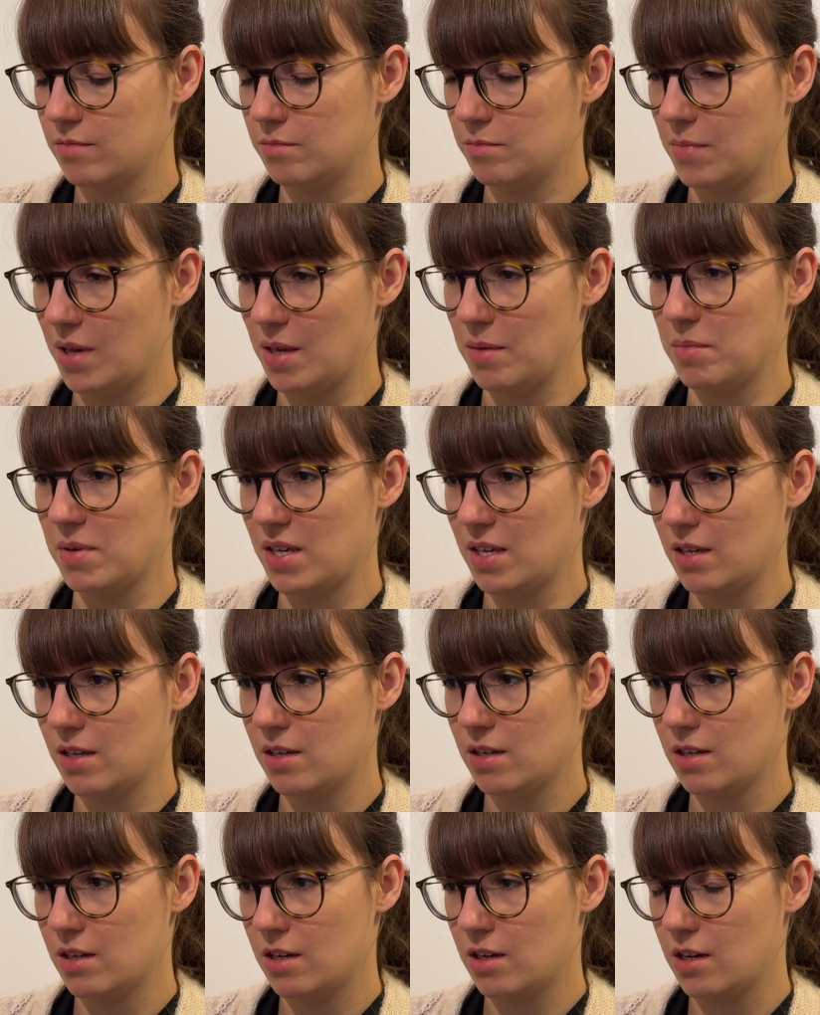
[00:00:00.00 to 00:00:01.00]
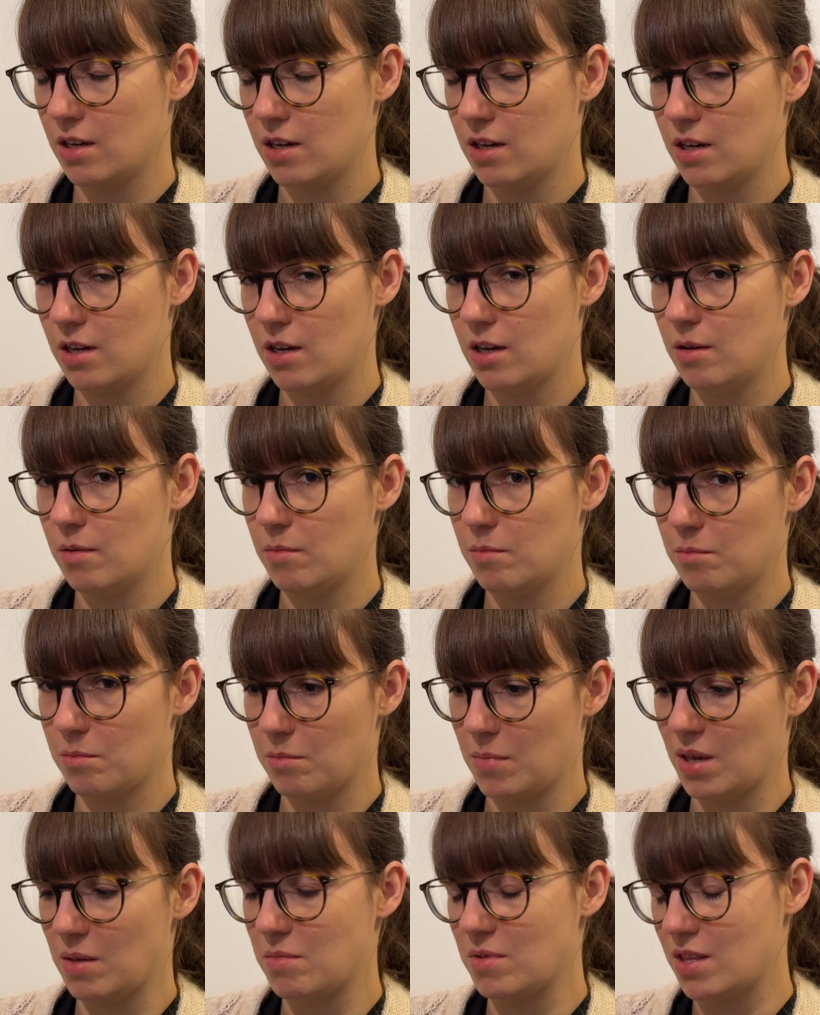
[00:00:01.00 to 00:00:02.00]
Maybe
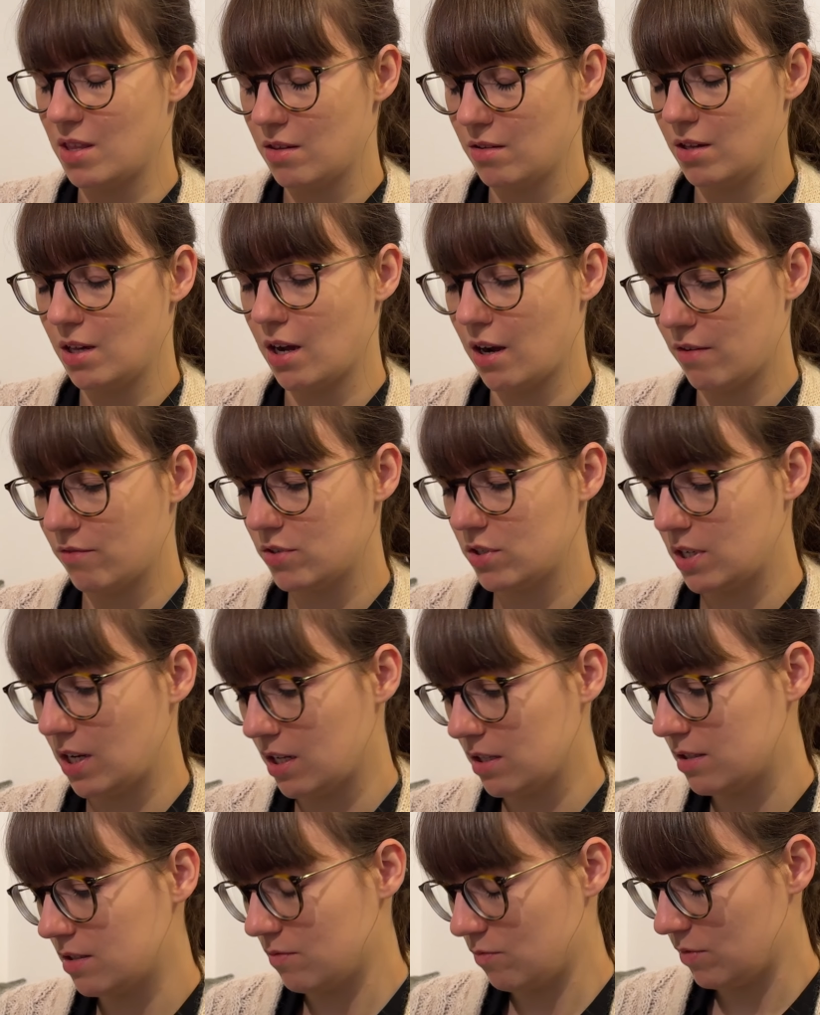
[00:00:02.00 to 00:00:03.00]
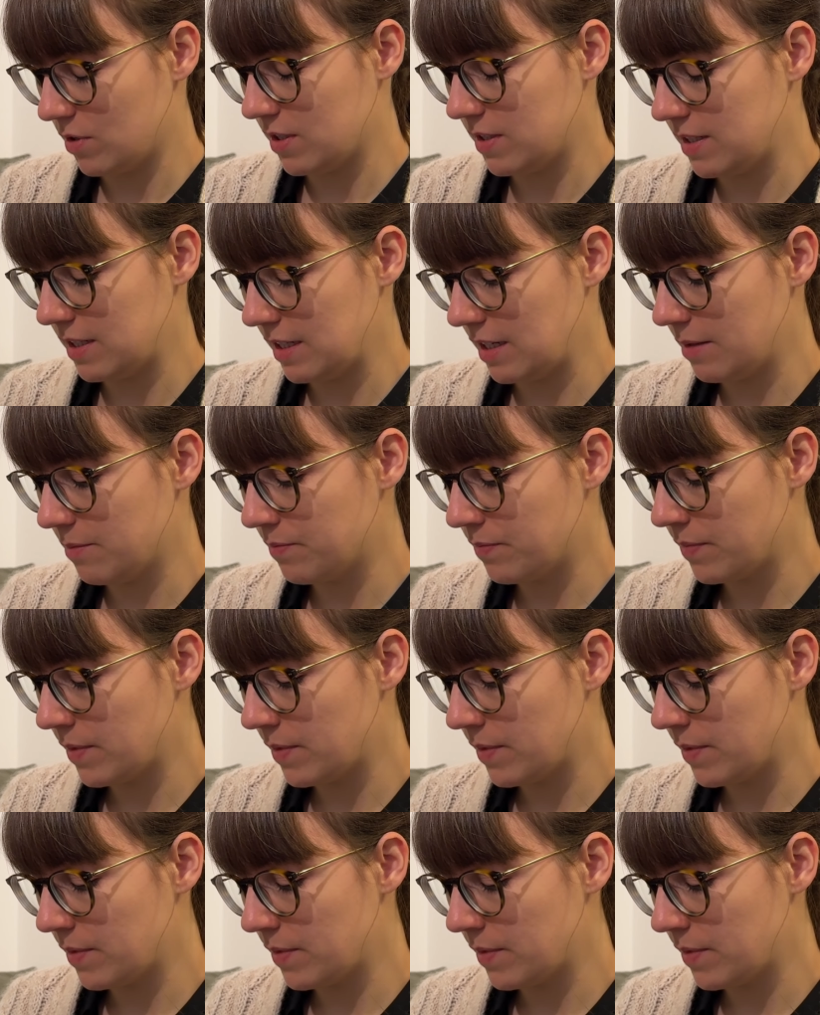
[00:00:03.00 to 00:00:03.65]
the year after that, we'll see.